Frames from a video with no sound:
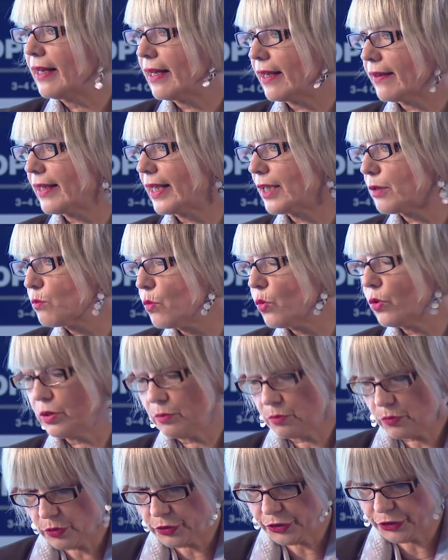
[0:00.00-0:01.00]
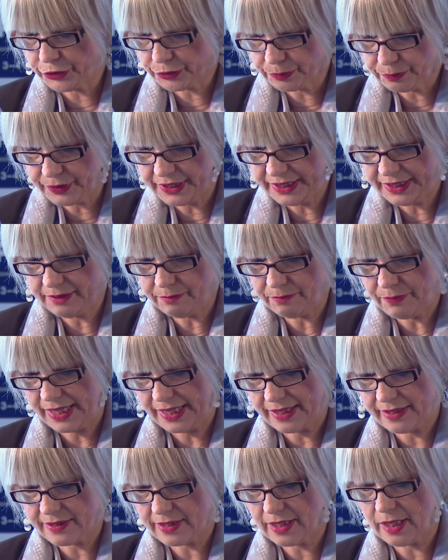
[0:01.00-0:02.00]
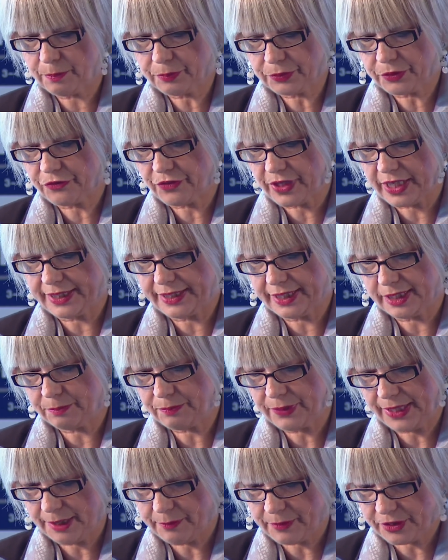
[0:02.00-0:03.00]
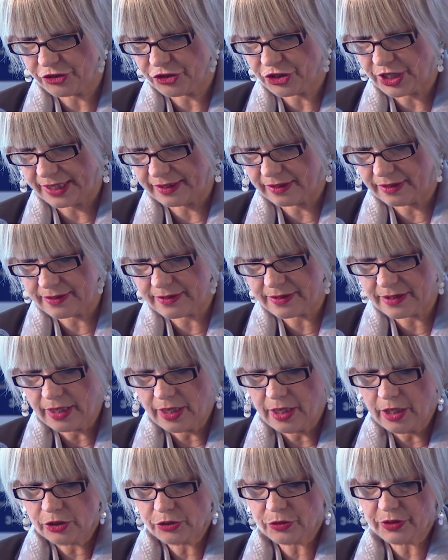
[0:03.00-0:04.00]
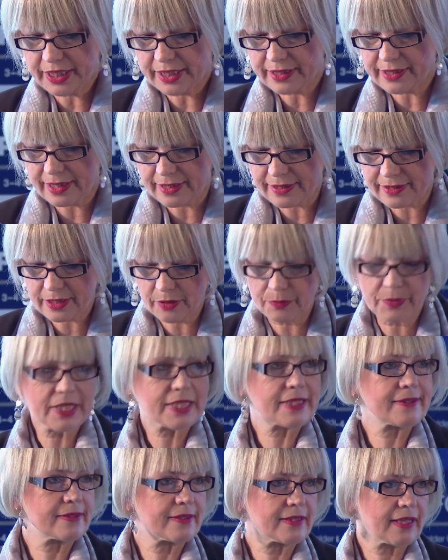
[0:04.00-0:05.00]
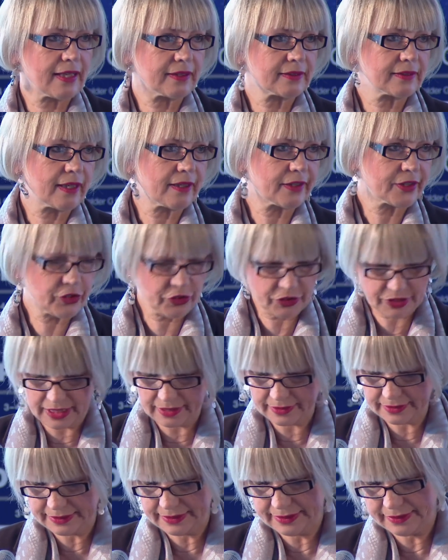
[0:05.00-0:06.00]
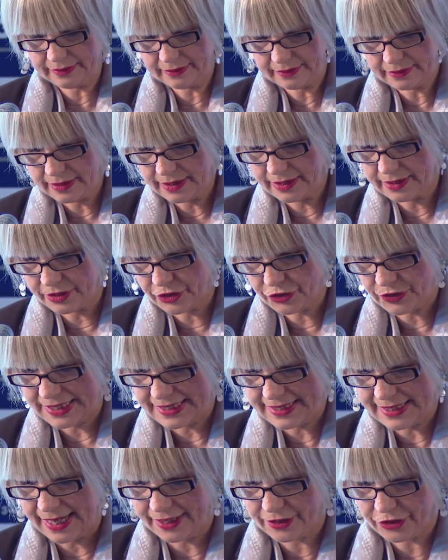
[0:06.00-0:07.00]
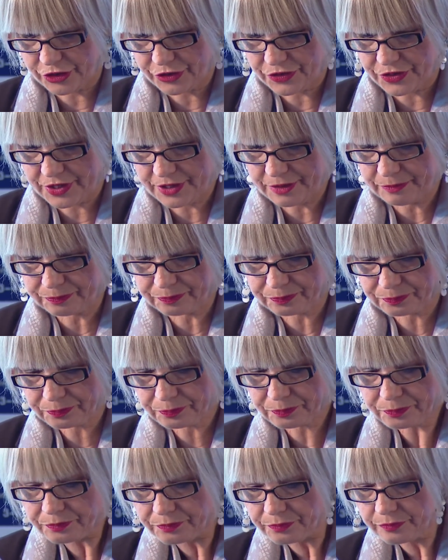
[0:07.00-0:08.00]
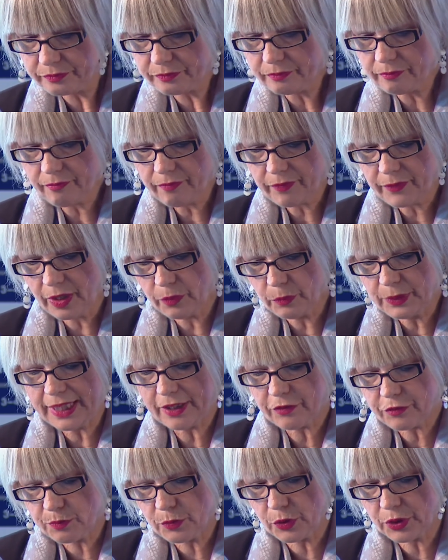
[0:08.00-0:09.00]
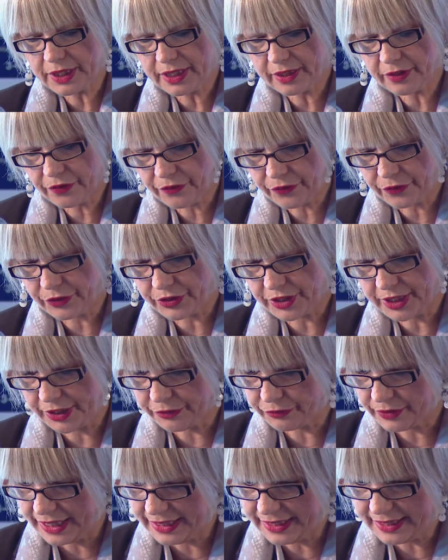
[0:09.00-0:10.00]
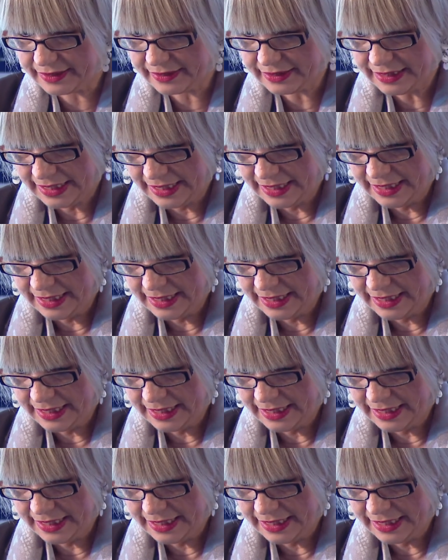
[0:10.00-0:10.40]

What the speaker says: and that more and more European banks are providing payment channels to their customers and are conducting transactions. We have more than 30 Iranian